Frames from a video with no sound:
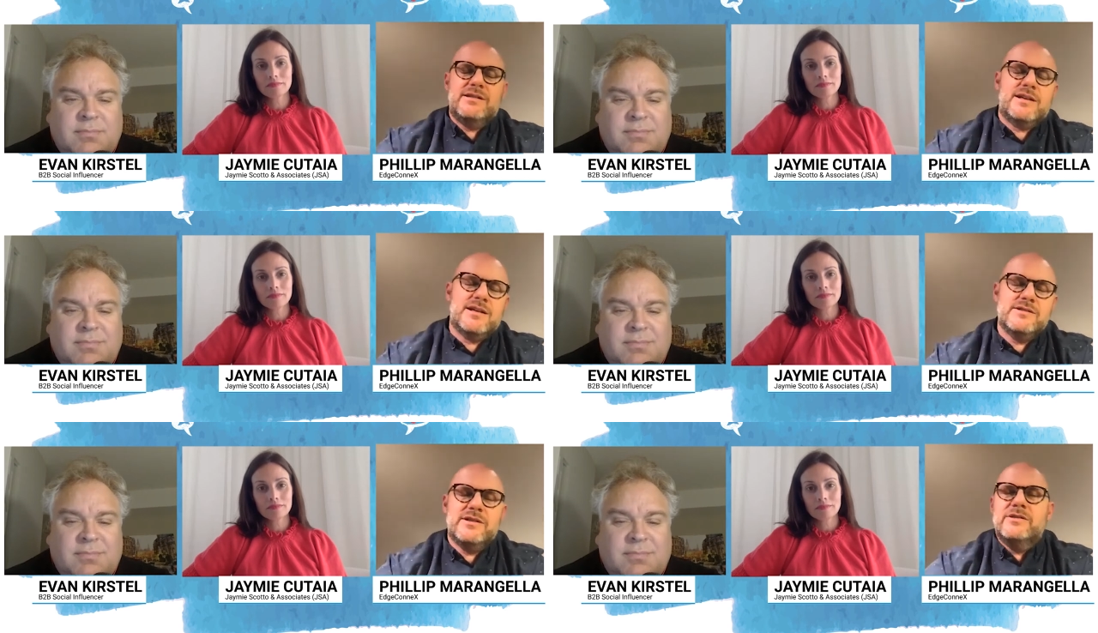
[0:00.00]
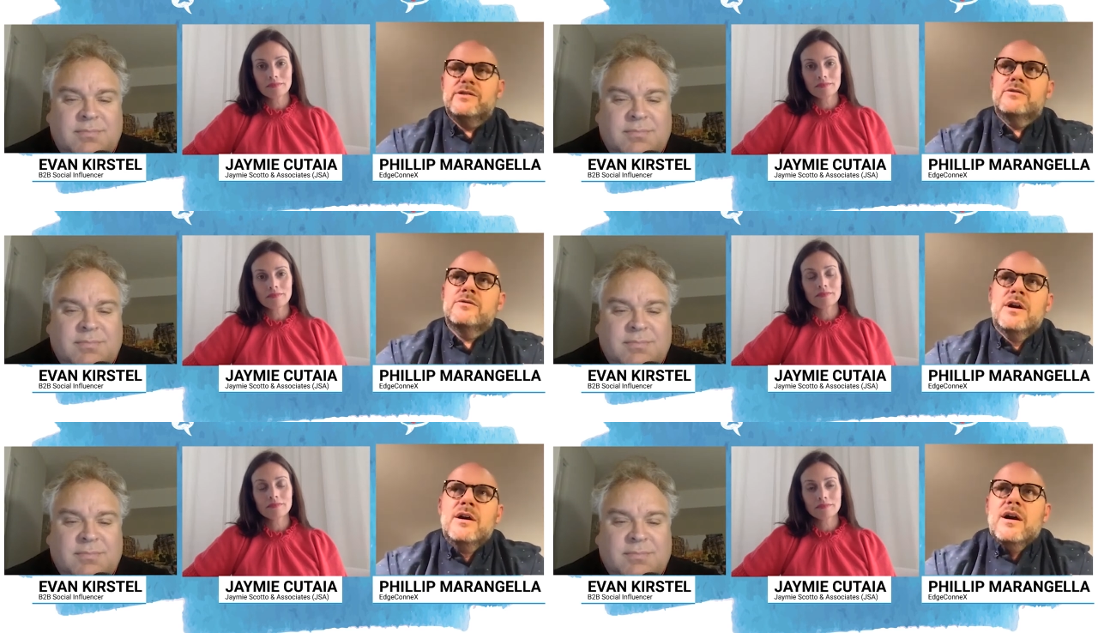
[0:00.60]
Speaker 1: to
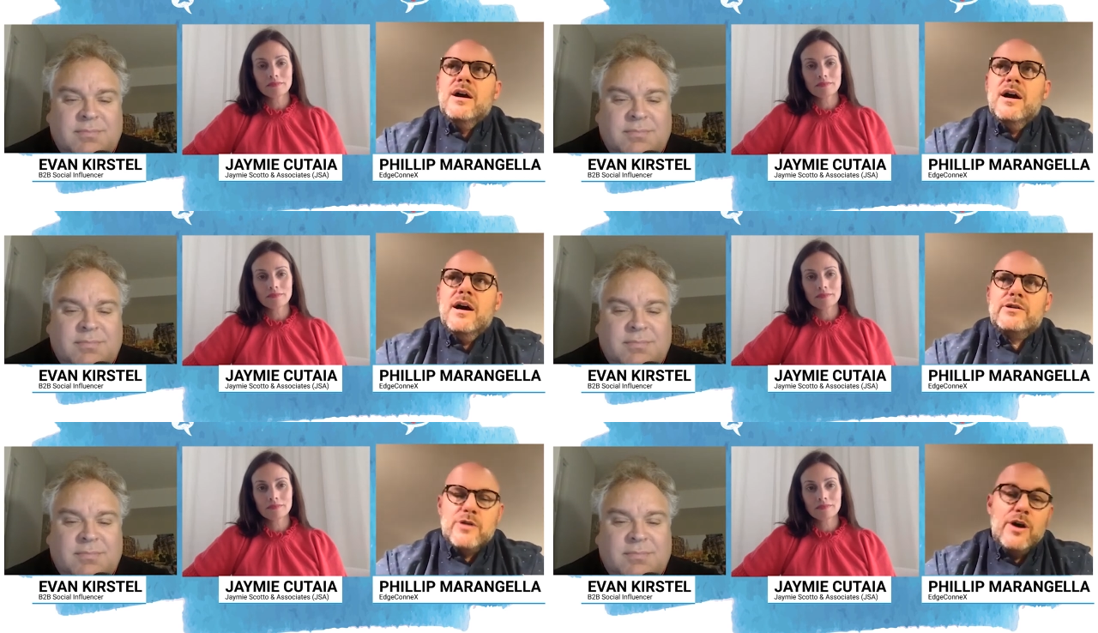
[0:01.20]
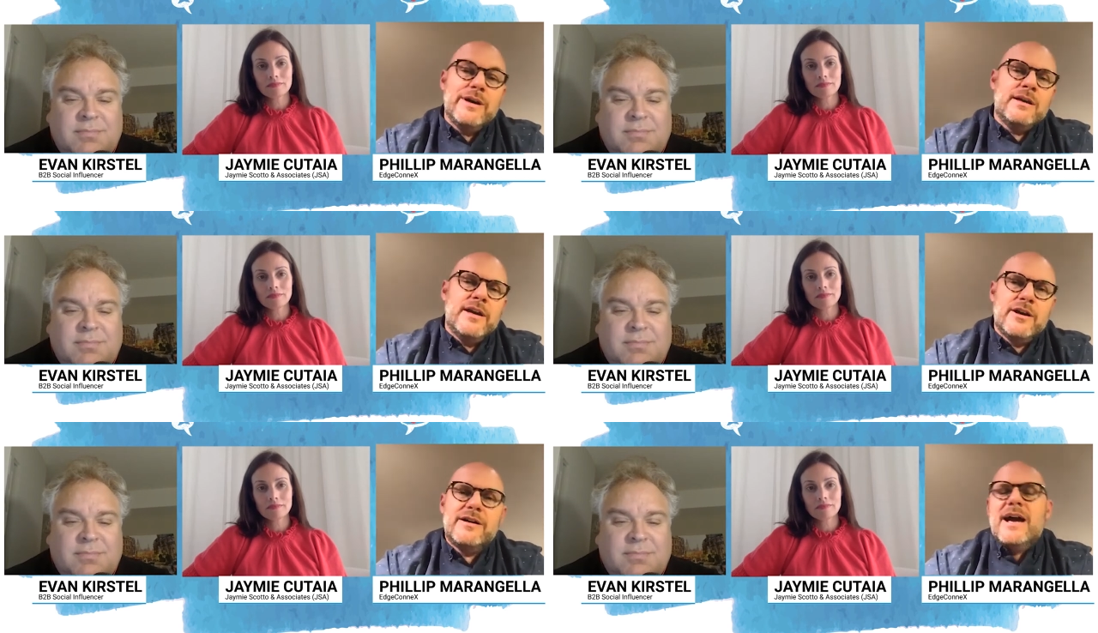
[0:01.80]
continue growing
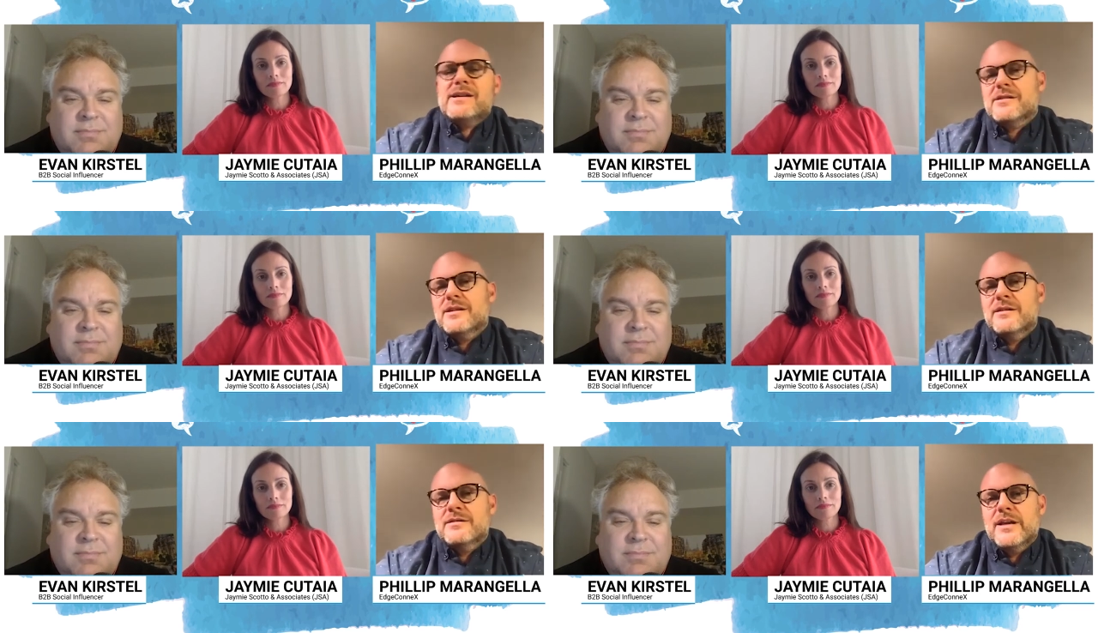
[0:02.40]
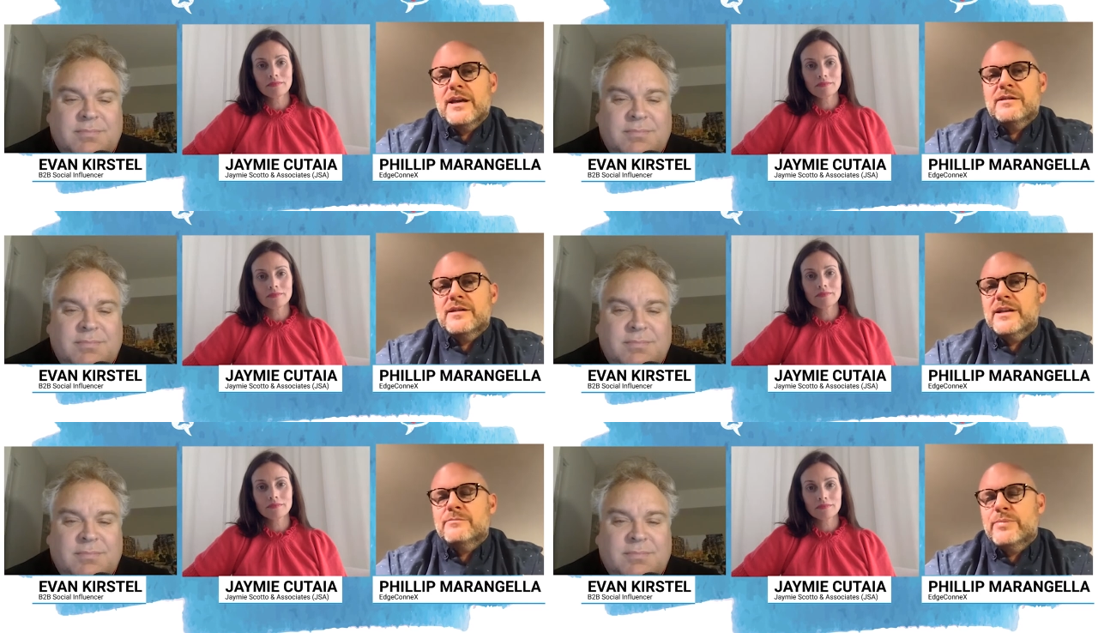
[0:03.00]
internationally
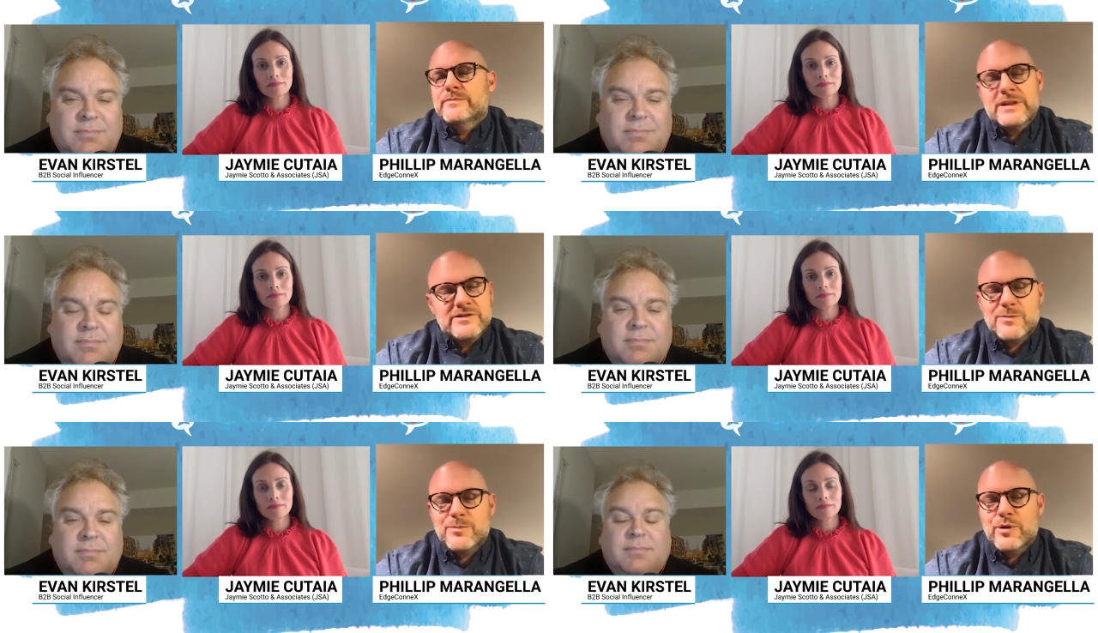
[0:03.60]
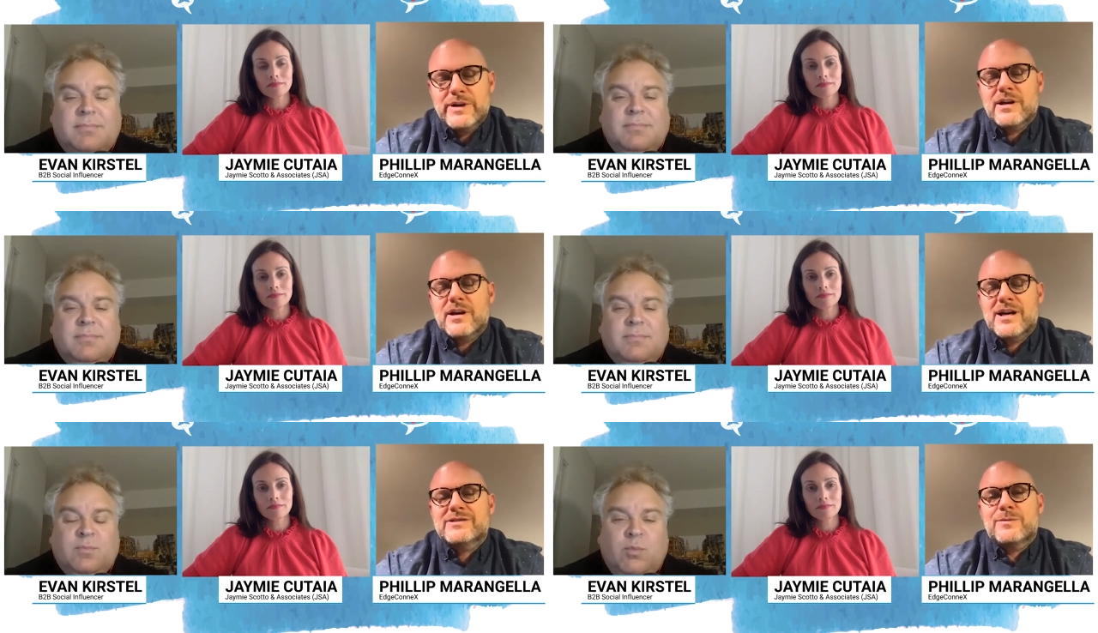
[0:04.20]
and supporting
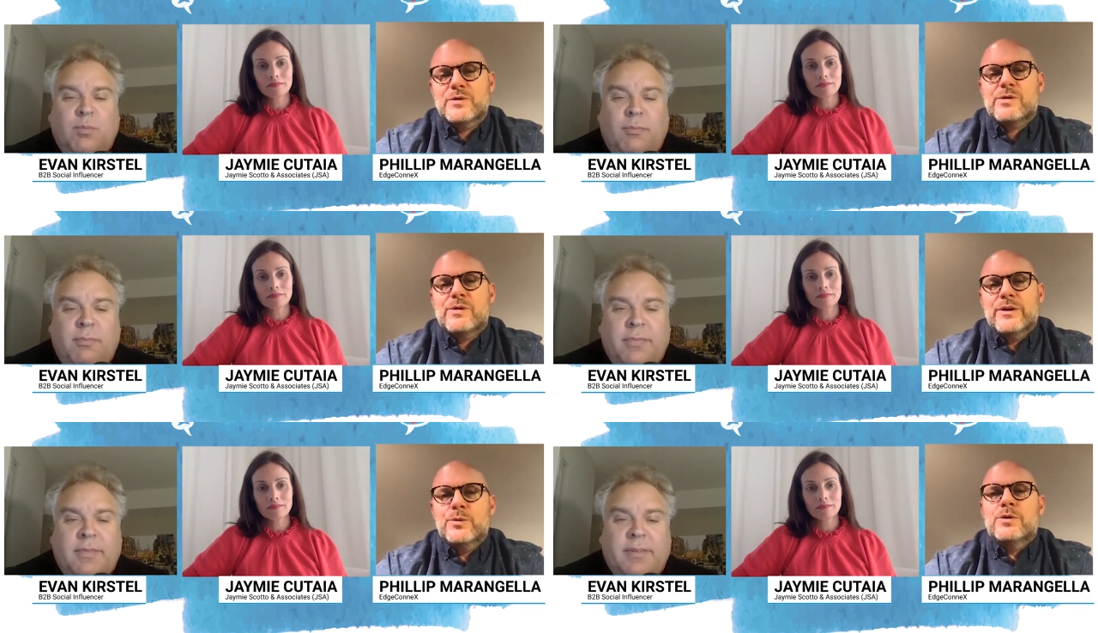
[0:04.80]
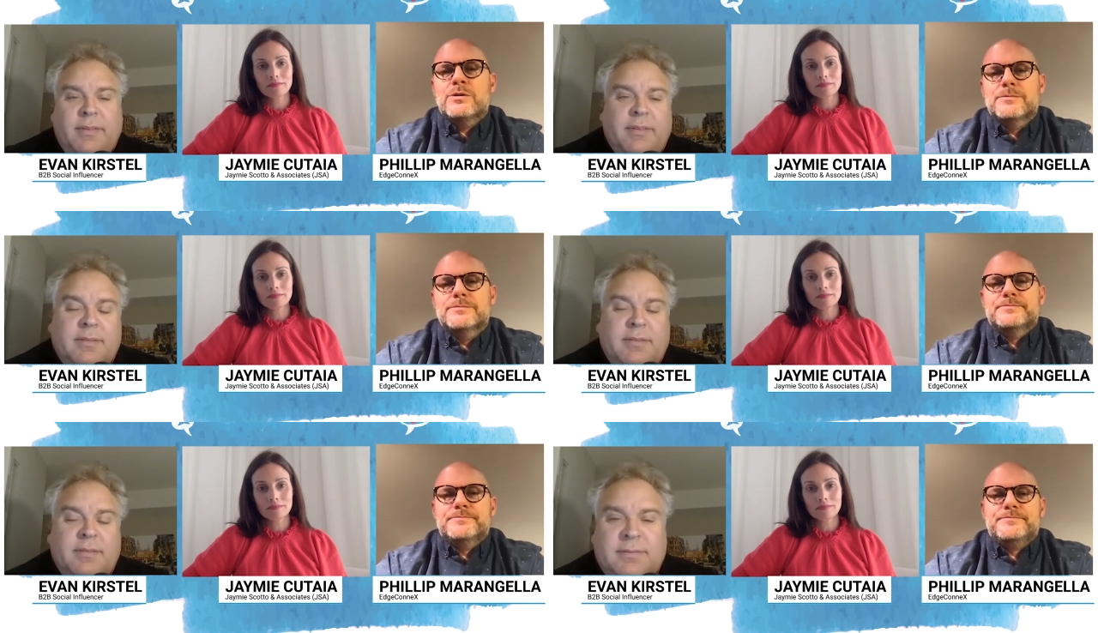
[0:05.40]
Speaker 2: our customers around the world.
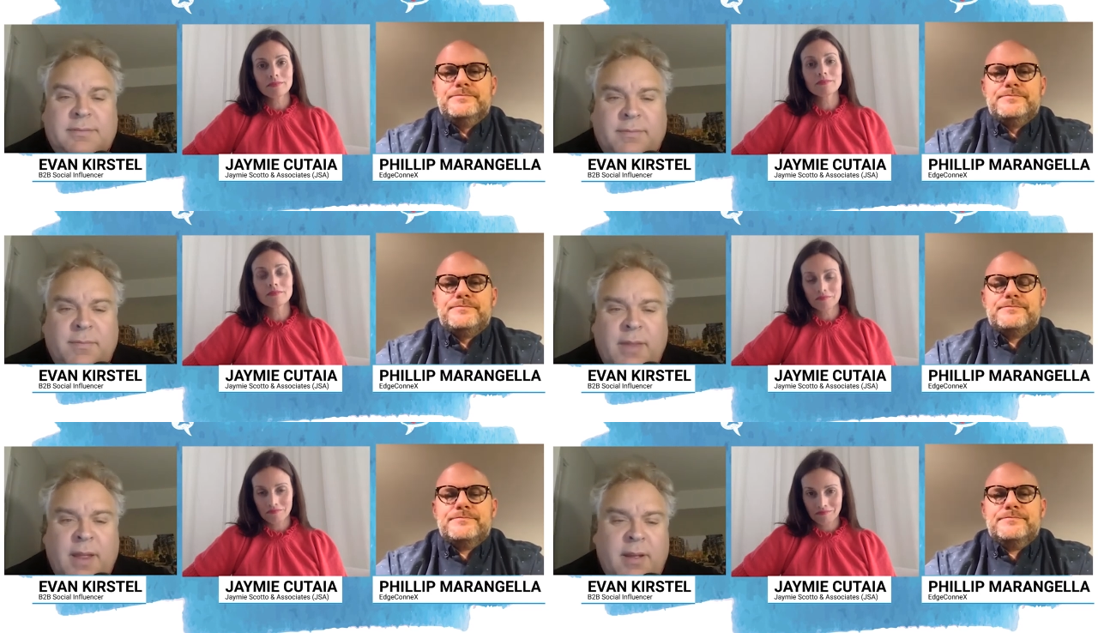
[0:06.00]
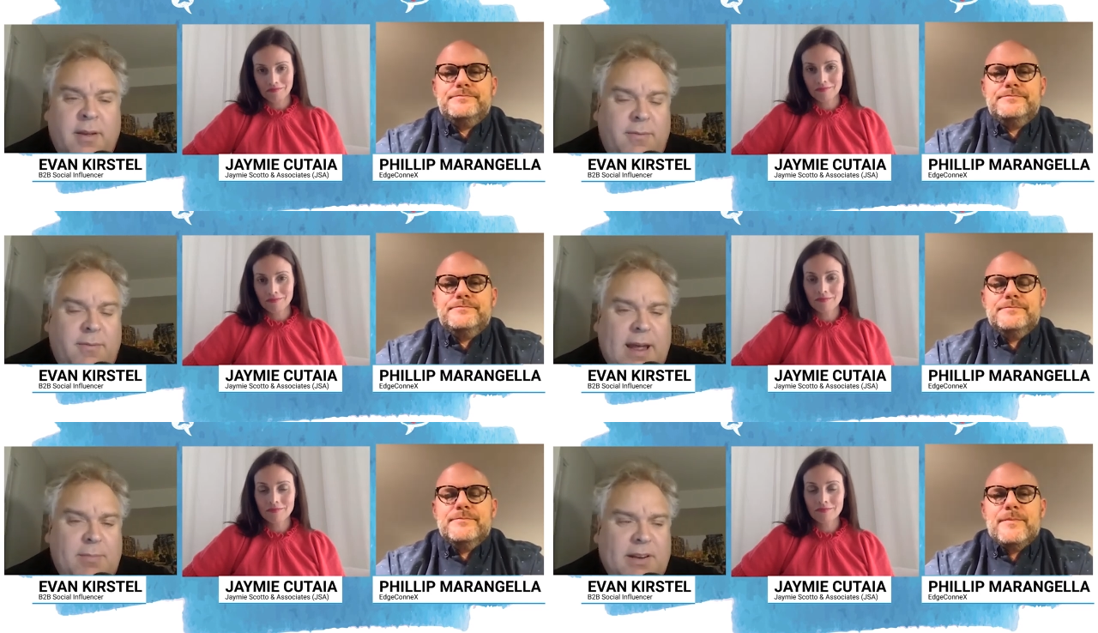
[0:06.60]

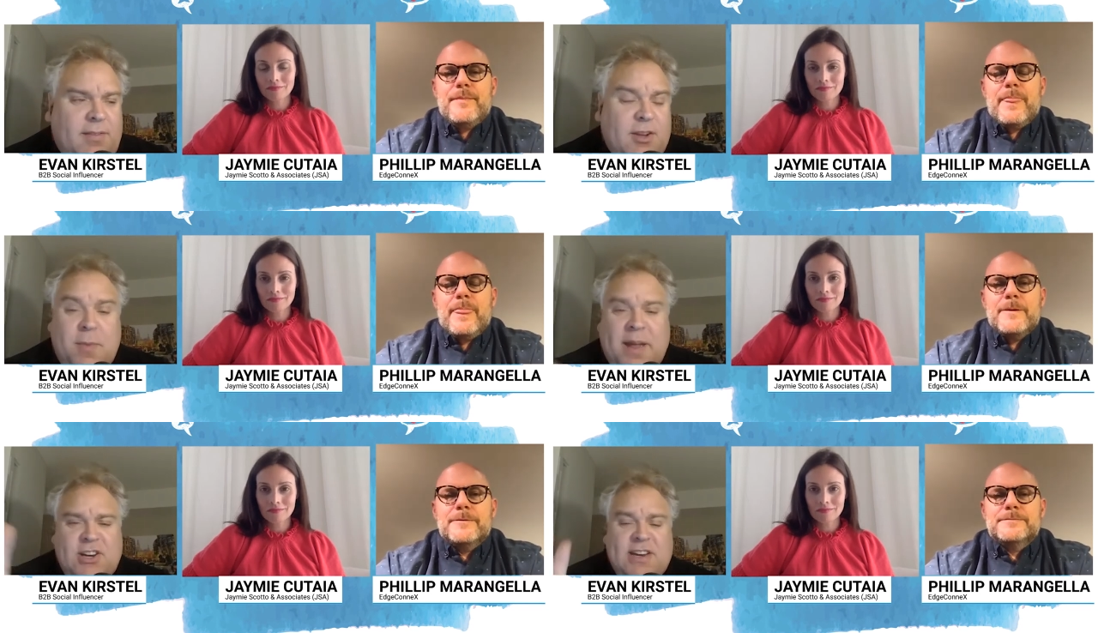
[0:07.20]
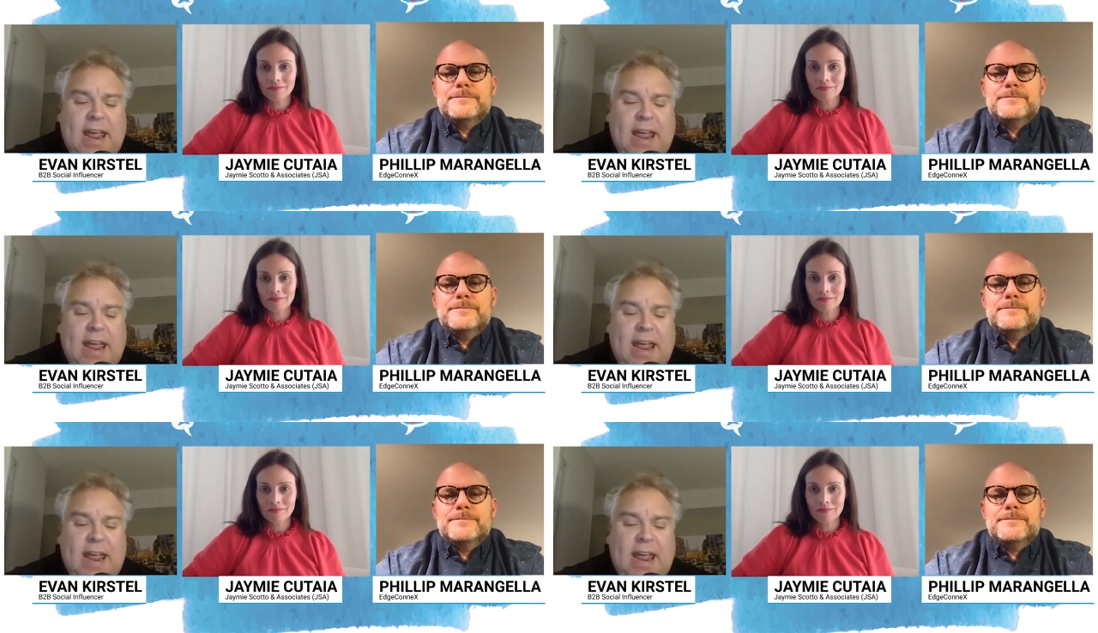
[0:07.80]
Fabulous. You mentioned